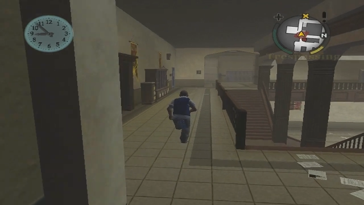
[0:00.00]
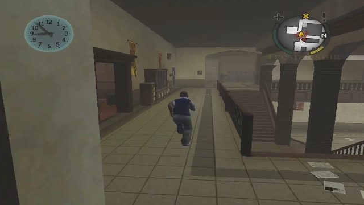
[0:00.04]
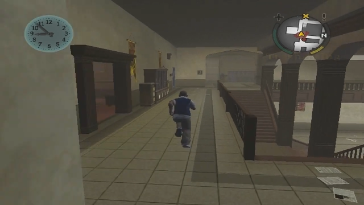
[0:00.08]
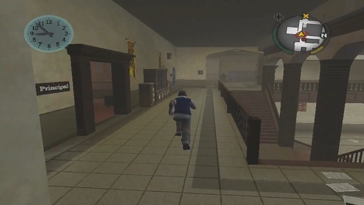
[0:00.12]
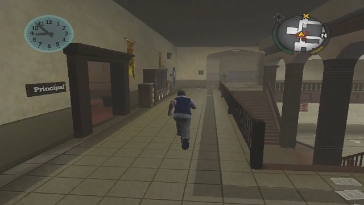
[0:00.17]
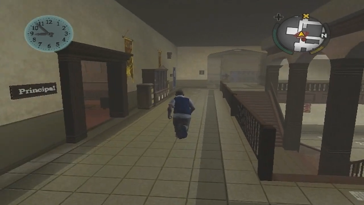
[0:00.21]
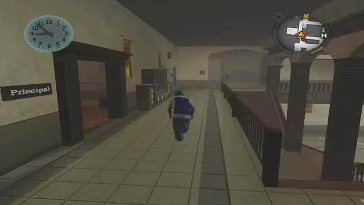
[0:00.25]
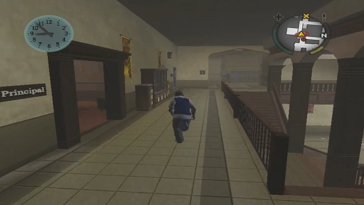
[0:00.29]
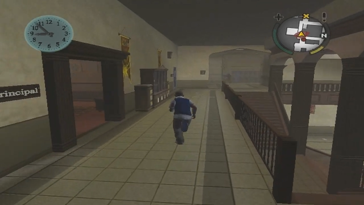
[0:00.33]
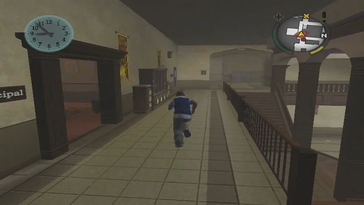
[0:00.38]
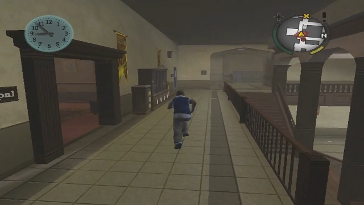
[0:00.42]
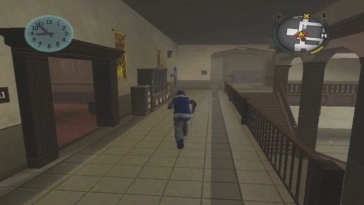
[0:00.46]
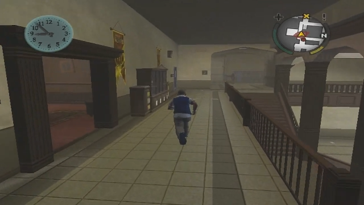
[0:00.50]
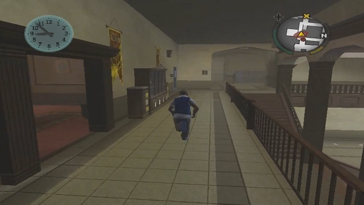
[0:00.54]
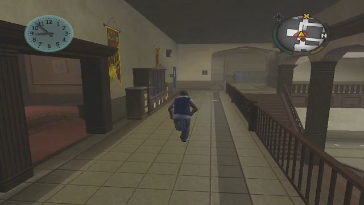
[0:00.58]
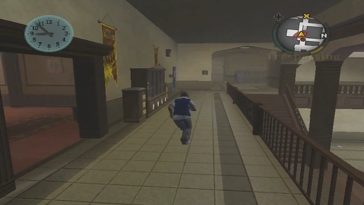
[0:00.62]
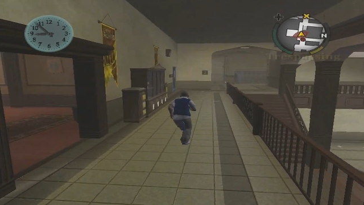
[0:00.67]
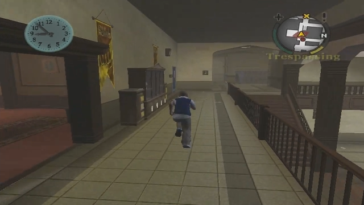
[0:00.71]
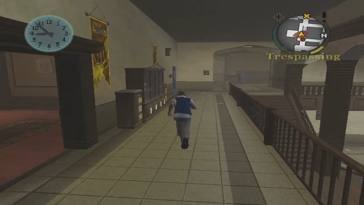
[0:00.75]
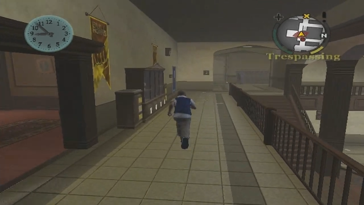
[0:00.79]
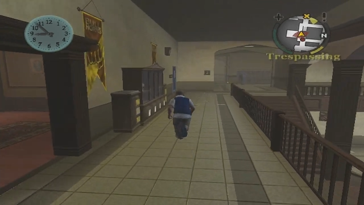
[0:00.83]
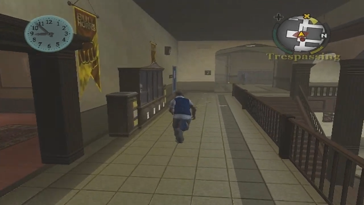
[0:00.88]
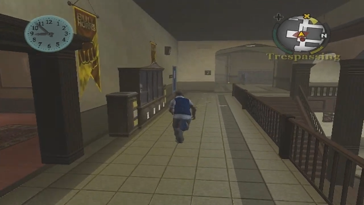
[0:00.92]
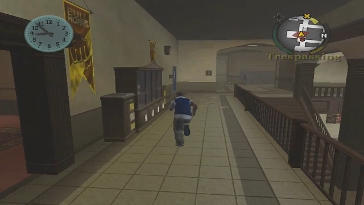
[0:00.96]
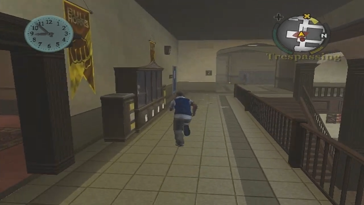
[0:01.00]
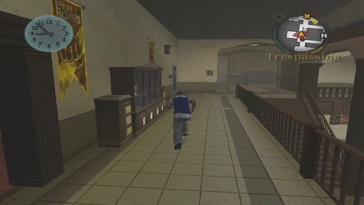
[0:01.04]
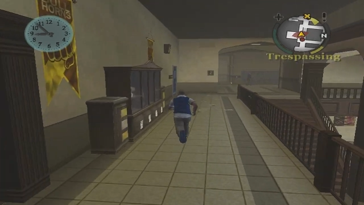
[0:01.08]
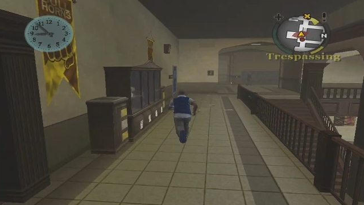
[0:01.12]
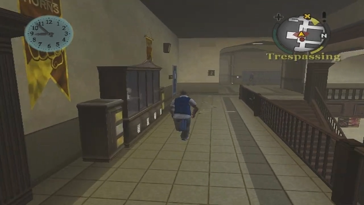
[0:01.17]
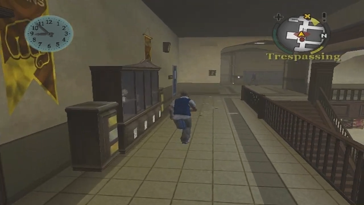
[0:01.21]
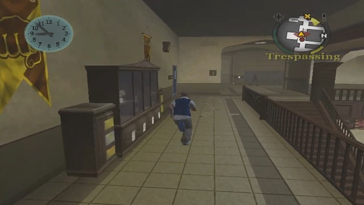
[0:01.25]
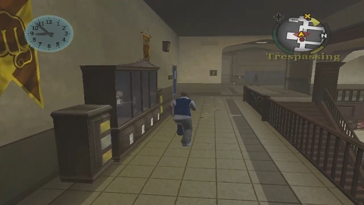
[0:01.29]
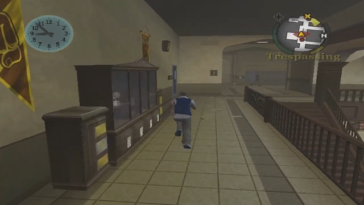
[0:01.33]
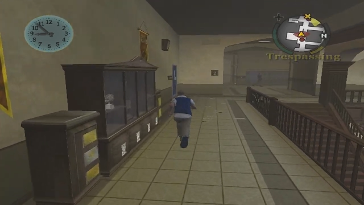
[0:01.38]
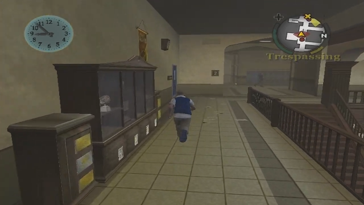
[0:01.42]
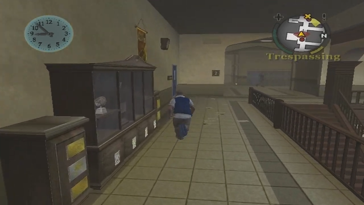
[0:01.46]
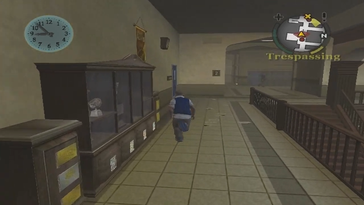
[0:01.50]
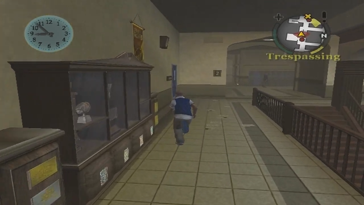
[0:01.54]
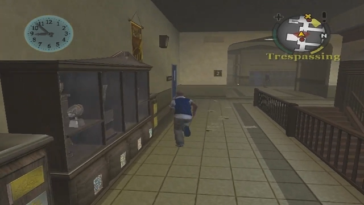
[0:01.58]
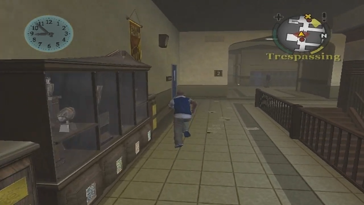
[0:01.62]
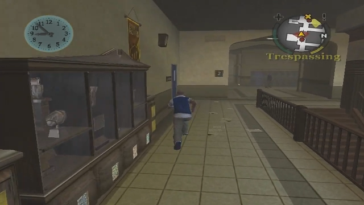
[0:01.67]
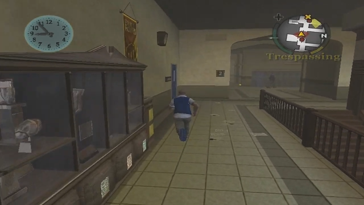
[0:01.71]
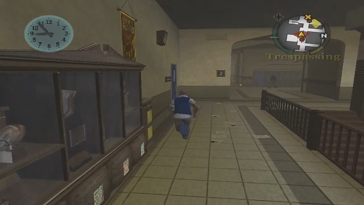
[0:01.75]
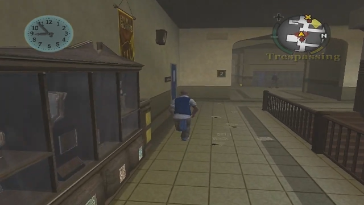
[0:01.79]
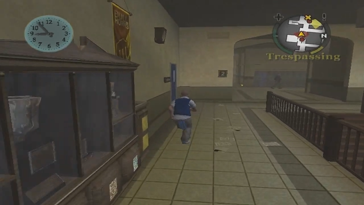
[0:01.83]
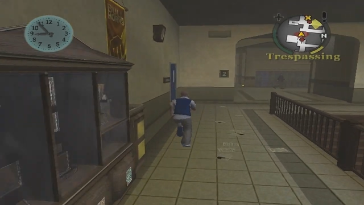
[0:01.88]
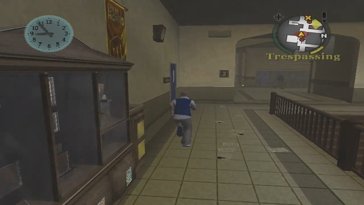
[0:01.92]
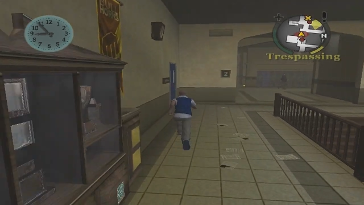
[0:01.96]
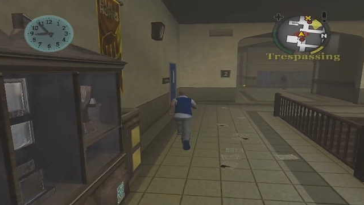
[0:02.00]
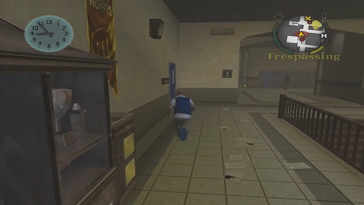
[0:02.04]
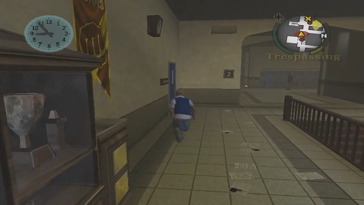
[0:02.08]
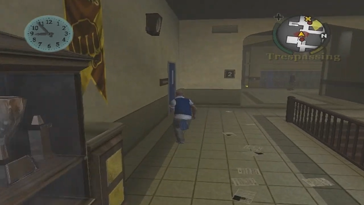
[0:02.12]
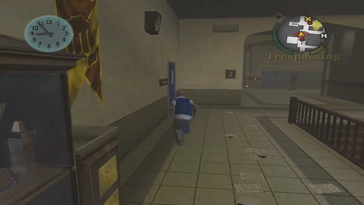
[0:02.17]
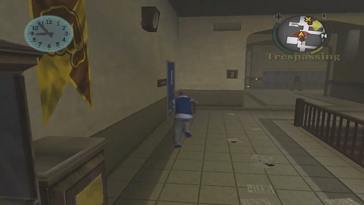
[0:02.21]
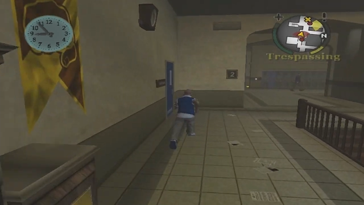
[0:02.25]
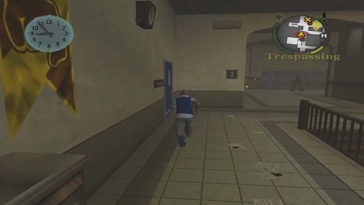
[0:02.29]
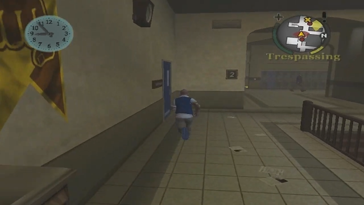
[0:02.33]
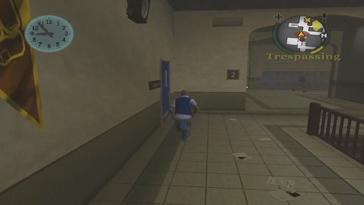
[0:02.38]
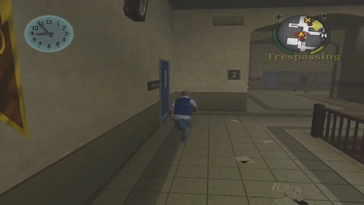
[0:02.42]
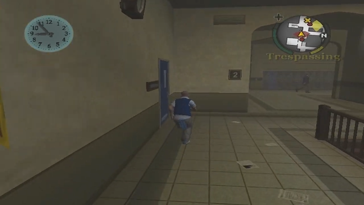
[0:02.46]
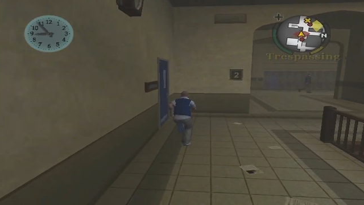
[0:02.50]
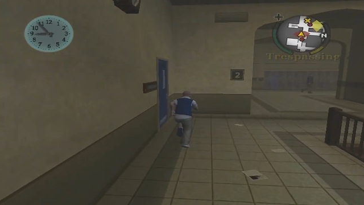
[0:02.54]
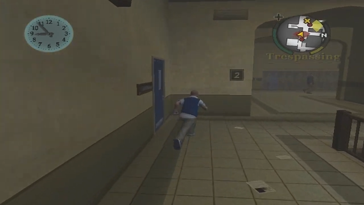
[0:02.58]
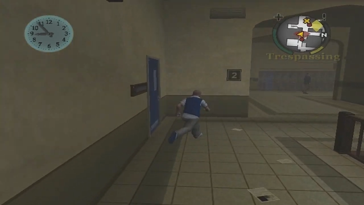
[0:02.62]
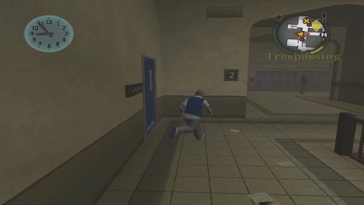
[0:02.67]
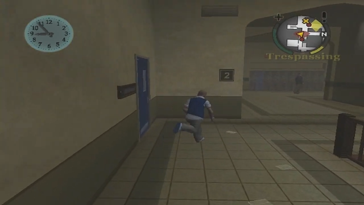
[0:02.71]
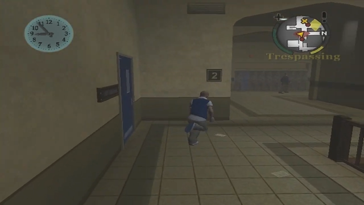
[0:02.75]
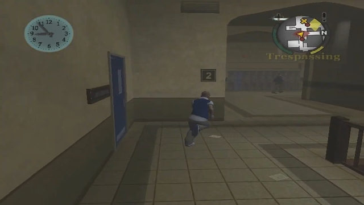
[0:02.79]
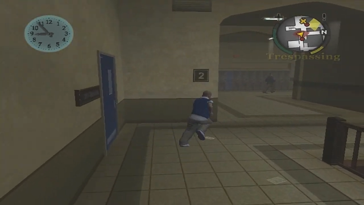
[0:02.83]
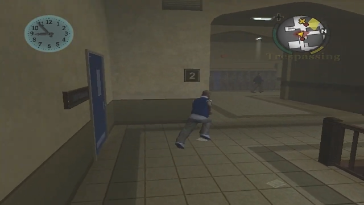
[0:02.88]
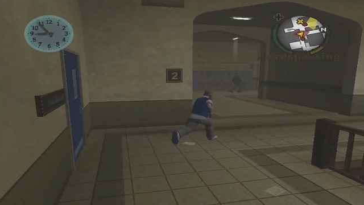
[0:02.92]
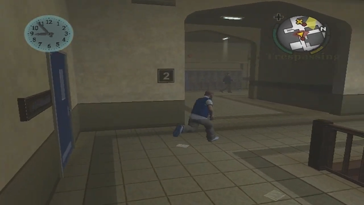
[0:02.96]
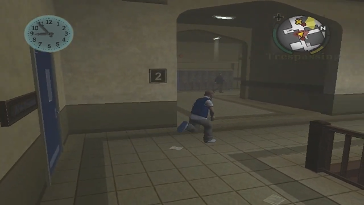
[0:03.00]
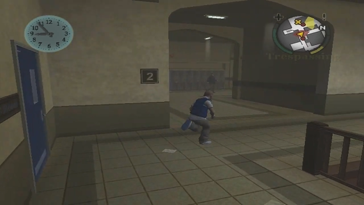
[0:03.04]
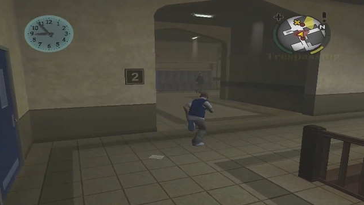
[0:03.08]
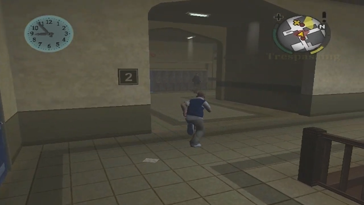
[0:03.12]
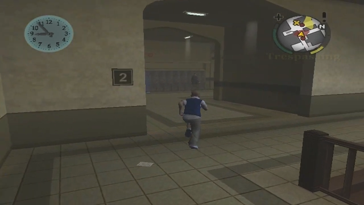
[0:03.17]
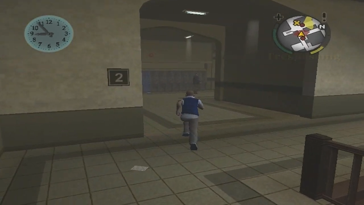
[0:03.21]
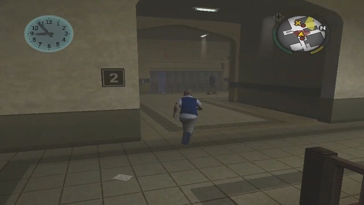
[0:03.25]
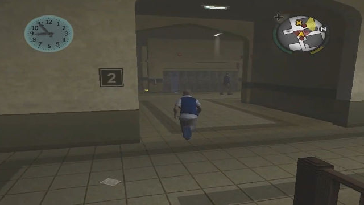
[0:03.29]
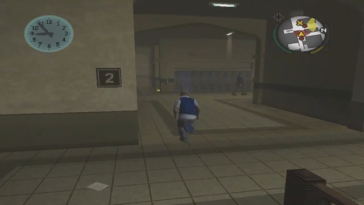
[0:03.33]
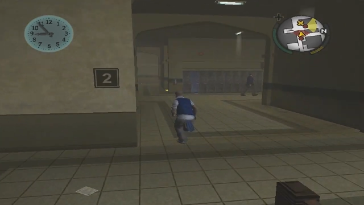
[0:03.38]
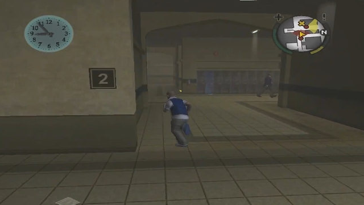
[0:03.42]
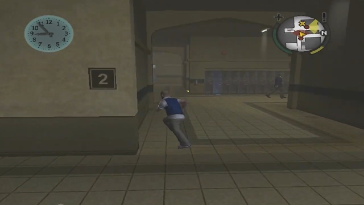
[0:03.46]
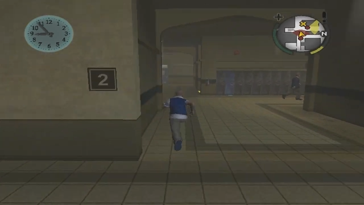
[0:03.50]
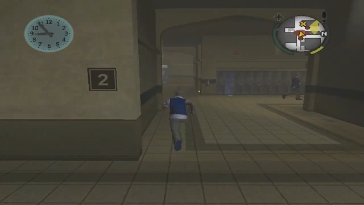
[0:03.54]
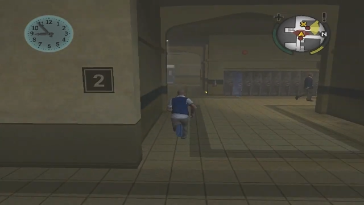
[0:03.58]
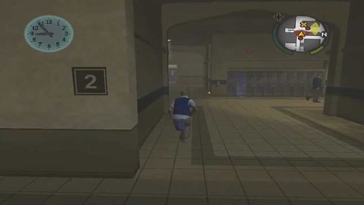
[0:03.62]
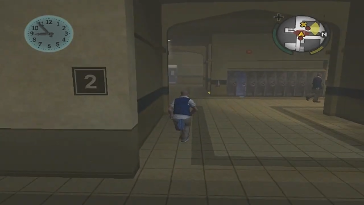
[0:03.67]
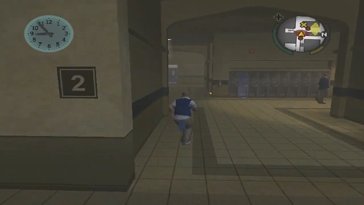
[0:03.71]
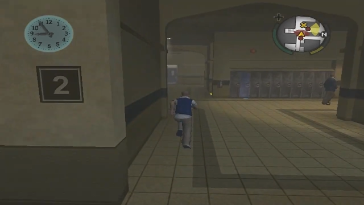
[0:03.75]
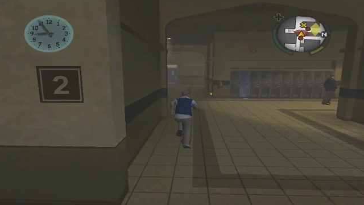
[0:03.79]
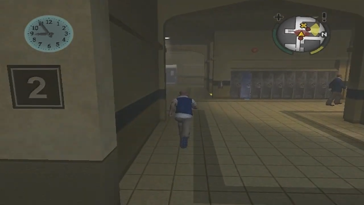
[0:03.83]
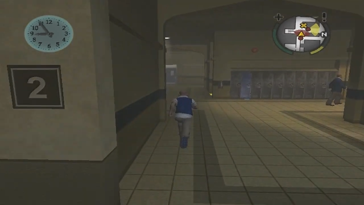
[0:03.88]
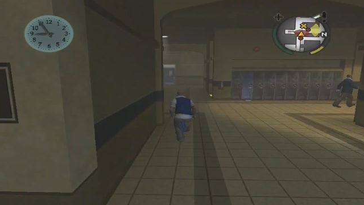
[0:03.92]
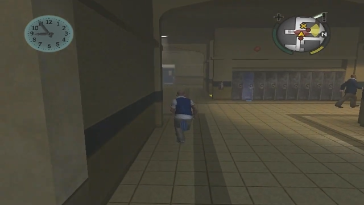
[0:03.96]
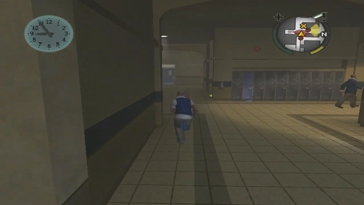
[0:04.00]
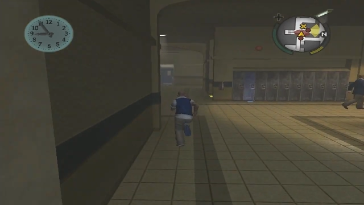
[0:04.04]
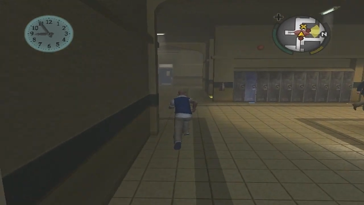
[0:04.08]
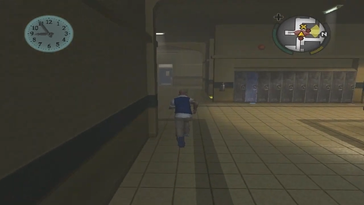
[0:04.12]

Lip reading: Nobody's mouth can be seen.